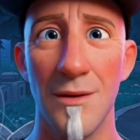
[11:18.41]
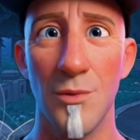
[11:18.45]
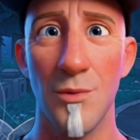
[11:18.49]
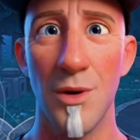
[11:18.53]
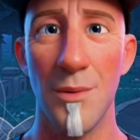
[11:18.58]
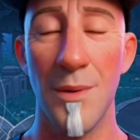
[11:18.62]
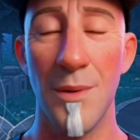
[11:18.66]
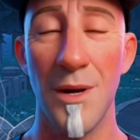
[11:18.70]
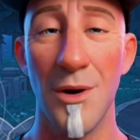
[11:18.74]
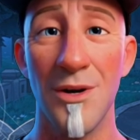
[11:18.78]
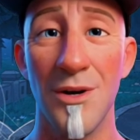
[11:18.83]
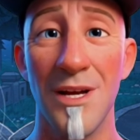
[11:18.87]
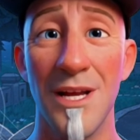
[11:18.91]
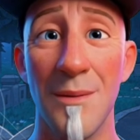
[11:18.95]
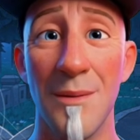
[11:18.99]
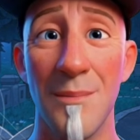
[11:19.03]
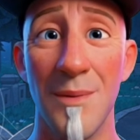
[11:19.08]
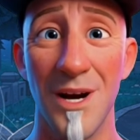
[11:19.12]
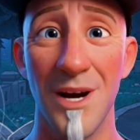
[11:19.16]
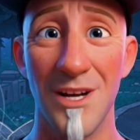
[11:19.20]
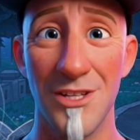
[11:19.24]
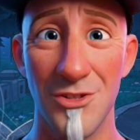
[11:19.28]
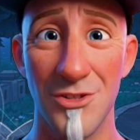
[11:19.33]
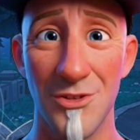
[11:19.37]
We're building
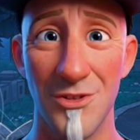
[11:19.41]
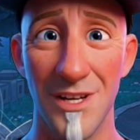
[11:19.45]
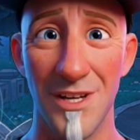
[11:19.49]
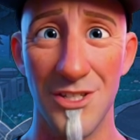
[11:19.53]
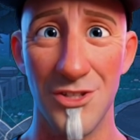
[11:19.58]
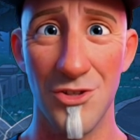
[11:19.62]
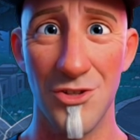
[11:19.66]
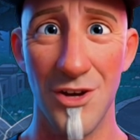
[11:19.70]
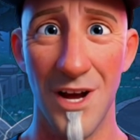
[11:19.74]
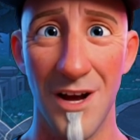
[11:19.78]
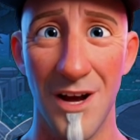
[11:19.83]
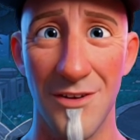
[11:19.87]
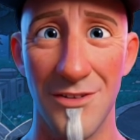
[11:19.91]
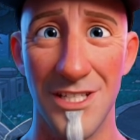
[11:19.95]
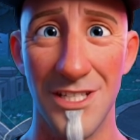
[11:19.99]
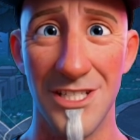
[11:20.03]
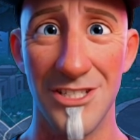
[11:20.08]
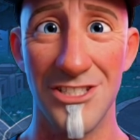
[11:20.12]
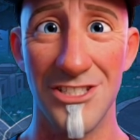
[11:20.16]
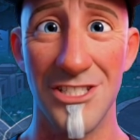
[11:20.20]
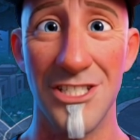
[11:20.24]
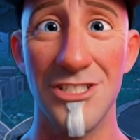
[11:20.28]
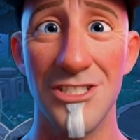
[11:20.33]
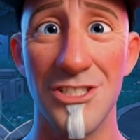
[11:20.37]
puzzle and drafting
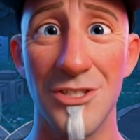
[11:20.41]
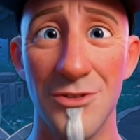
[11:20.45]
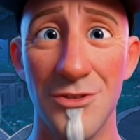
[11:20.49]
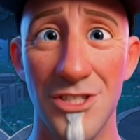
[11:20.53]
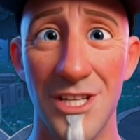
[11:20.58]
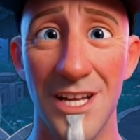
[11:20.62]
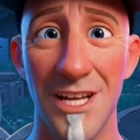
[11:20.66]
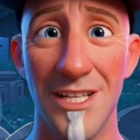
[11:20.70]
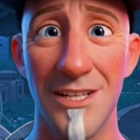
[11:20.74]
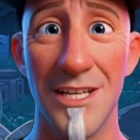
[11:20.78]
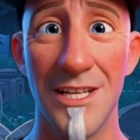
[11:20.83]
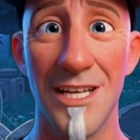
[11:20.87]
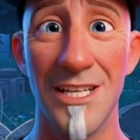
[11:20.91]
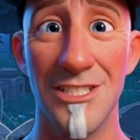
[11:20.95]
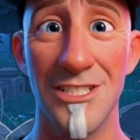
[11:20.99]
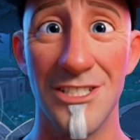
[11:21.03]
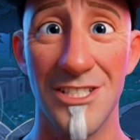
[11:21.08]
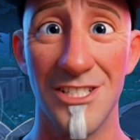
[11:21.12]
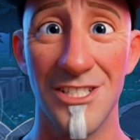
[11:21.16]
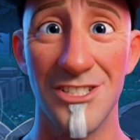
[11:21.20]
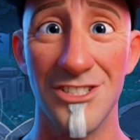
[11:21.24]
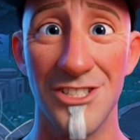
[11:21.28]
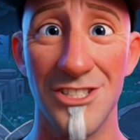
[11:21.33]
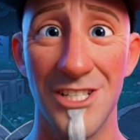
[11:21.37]
systems like this
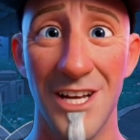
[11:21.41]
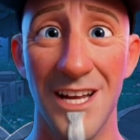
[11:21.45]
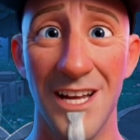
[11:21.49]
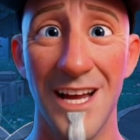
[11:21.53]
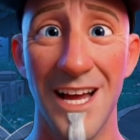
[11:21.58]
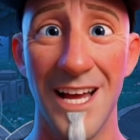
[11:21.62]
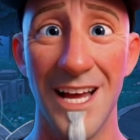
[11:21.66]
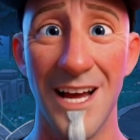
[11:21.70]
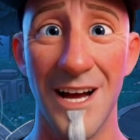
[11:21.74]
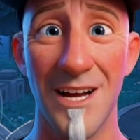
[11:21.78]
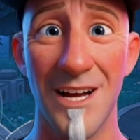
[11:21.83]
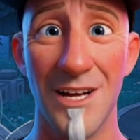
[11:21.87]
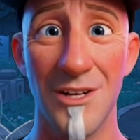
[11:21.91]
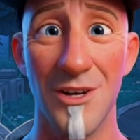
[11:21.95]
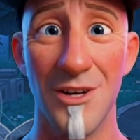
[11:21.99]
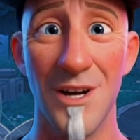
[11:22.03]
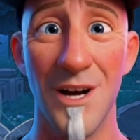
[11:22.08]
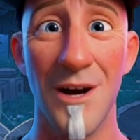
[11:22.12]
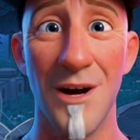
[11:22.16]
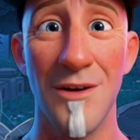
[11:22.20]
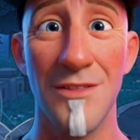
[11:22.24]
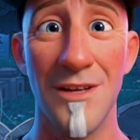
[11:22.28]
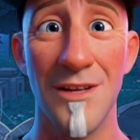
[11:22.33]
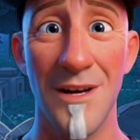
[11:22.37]
inside AI
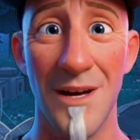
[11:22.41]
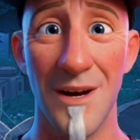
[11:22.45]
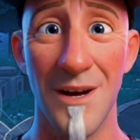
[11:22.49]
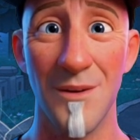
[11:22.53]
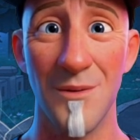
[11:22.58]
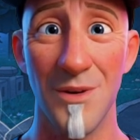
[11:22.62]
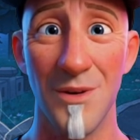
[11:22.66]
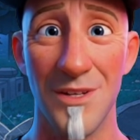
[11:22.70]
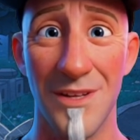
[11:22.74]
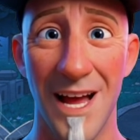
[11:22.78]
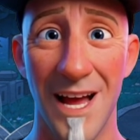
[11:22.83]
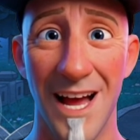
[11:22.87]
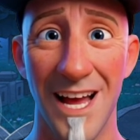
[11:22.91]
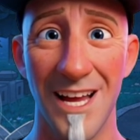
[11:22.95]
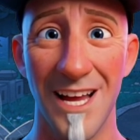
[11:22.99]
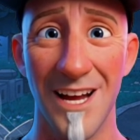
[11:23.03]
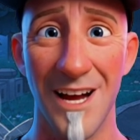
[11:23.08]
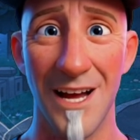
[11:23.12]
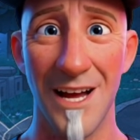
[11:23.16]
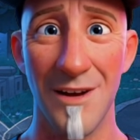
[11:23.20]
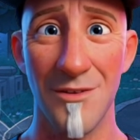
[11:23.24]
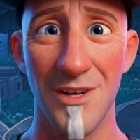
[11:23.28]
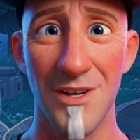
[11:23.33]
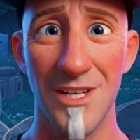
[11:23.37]
Craft, with
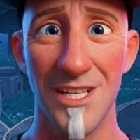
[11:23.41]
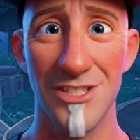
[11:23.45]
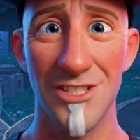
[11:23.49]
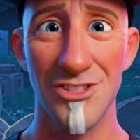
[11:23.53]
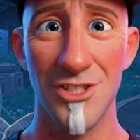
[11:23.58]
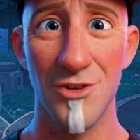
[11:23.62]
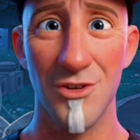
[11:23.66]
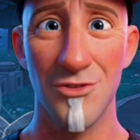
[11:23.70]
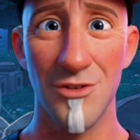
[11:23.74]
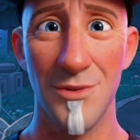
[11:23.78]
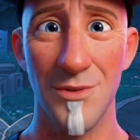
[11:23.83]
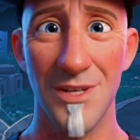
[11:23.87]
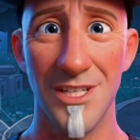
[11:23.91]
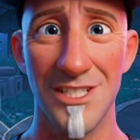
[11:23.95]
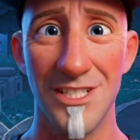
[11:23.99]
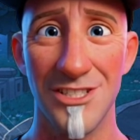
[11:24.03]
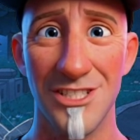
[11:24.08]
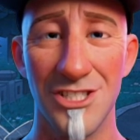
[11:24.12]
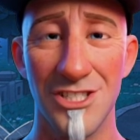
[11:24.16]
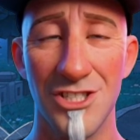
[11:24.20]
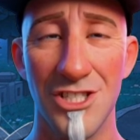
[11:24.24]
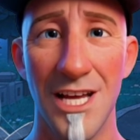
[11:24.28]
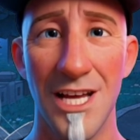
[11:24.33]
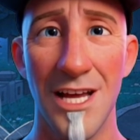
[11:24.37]
AI running
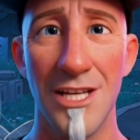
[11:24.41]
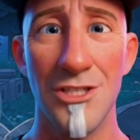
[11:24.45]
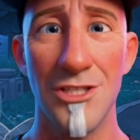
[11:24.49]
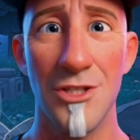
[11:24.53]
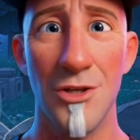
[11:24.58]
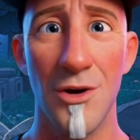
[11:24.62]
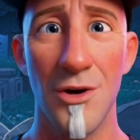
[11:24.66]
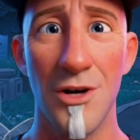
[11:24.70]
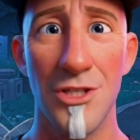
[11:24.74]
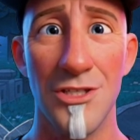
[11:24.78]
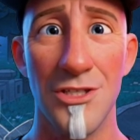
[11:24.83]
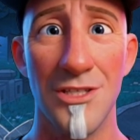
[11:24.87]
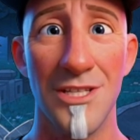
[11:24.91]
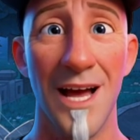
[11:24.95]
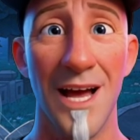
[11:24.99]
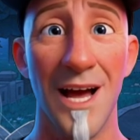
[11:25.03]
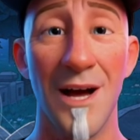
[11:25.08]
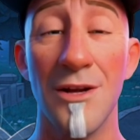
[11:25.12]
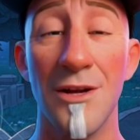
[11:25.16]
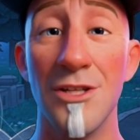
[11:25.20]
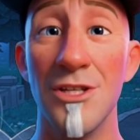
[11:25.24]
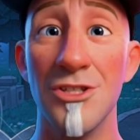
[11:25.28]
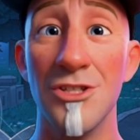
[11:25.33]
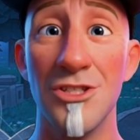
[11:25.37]
solvability checks across
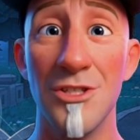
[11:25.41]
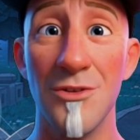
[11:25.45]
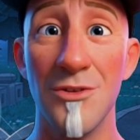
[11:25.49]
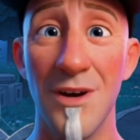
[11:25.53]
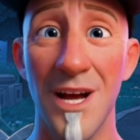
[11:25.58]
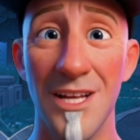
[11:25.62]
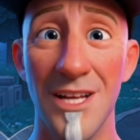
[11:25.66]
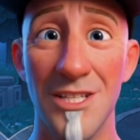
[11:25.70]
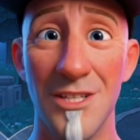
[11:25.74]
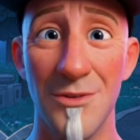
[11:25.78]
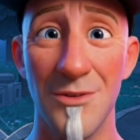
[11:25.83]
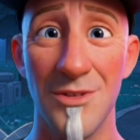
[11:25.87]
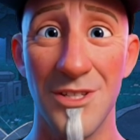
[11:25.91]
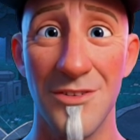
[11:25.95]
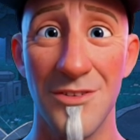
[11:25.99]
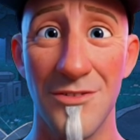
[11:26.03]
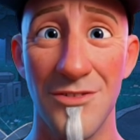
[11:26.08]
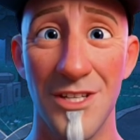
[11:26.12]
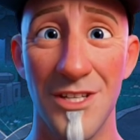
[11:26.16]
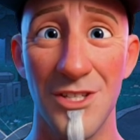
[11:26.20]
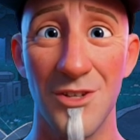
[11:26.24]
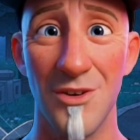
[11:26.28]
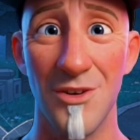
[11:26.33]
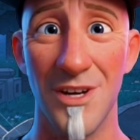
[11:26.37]
thousands of random
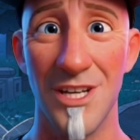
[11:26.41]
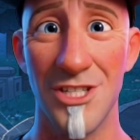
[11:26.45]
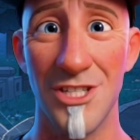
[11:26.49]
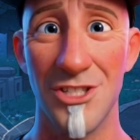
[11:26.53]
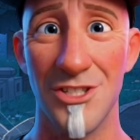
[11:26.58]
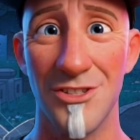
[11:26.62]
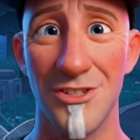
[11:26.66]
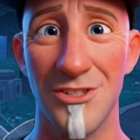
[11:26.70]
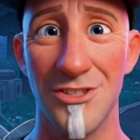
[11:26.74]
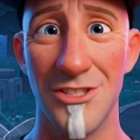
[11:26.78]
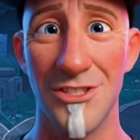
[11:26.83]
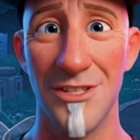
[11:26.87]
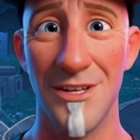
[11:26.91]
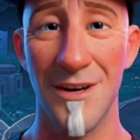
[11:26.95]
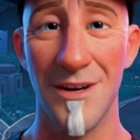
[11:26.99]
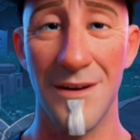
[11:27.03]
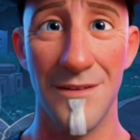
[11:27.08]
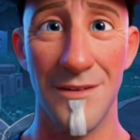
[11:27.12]
configurations.